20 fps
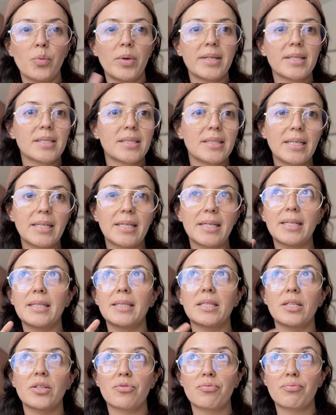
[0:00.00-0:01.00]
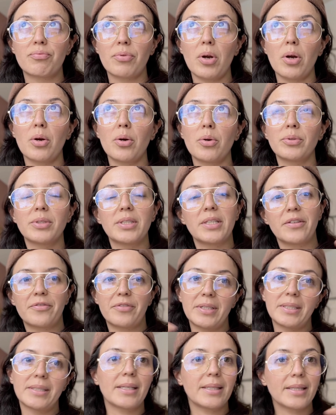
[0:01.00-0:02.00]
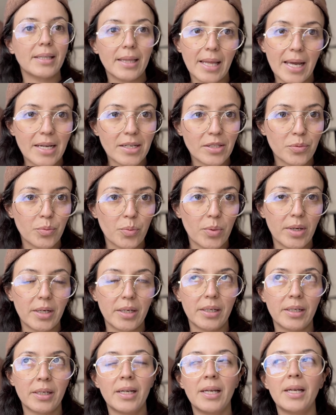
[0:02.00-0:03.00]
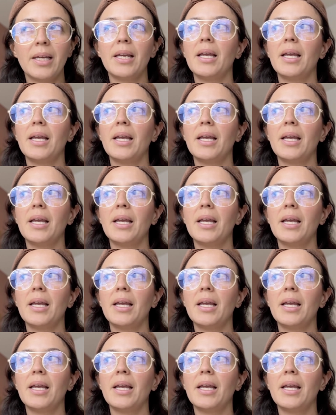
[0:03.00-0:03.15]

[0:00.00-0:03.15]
what is needed in this row, different than the last one,